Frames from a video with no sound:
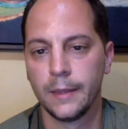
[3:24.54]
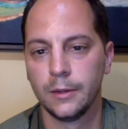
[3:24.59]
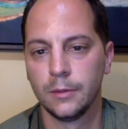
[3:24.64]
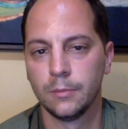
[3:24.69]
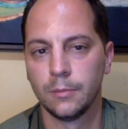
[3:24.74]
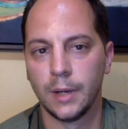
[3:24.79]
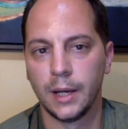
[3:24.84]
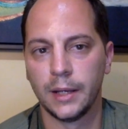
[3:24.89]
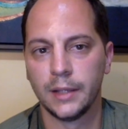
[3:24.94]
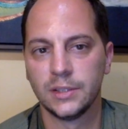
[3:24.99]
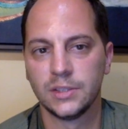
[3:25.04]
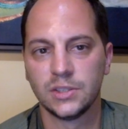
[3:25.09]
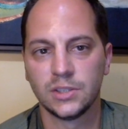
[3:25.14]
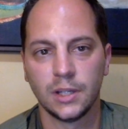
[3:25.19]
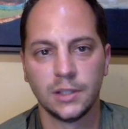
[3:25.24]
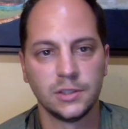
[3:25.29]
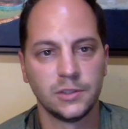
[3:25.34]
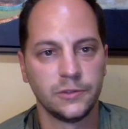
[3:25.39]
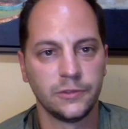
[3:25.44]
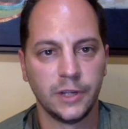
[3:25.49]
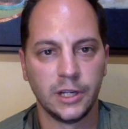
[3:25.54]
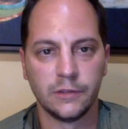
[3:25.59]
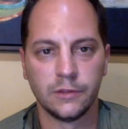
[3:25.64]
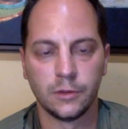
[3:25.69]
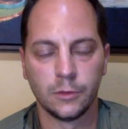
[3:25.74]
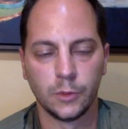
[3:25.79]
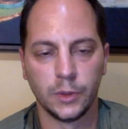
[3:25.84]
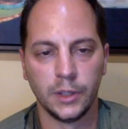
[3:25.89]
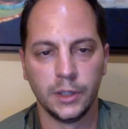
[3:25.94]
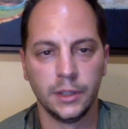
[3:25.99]
my son's favorite
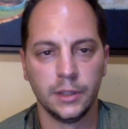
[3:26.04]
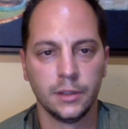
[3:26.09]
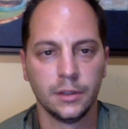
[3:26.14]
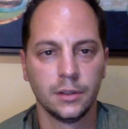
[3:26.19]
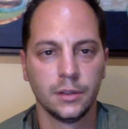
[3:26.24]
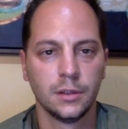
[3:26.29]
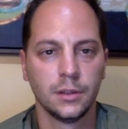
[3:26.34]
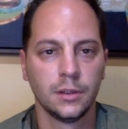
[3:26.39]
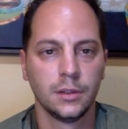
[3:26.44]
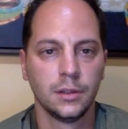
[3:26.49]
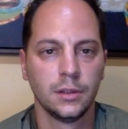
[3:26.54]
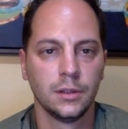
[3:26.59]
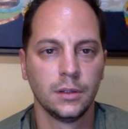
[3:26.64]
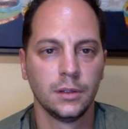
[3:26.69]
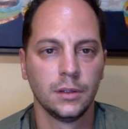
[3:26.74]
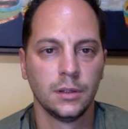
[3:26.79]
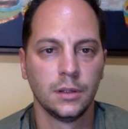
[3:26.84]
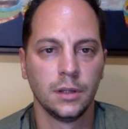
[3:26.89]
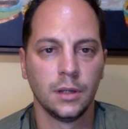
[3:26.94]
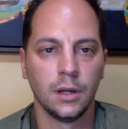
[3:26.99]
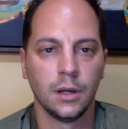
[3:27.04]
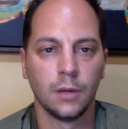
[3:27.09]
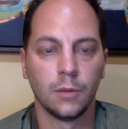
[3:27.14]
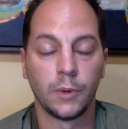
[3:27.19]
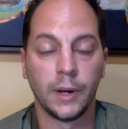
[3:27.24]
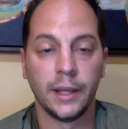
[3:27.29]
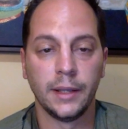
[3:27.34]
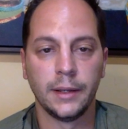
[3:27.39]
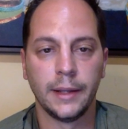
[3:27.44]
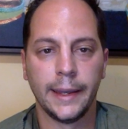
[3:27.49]
read
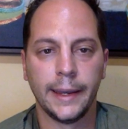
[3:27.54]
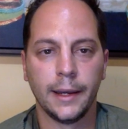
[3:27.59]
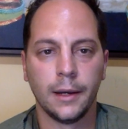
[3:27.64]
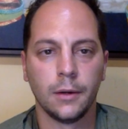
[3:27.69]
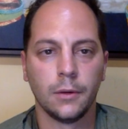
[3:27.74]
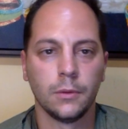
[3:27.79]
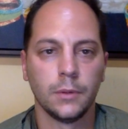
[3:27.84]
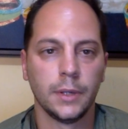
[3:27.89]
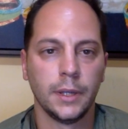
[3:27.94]
right now.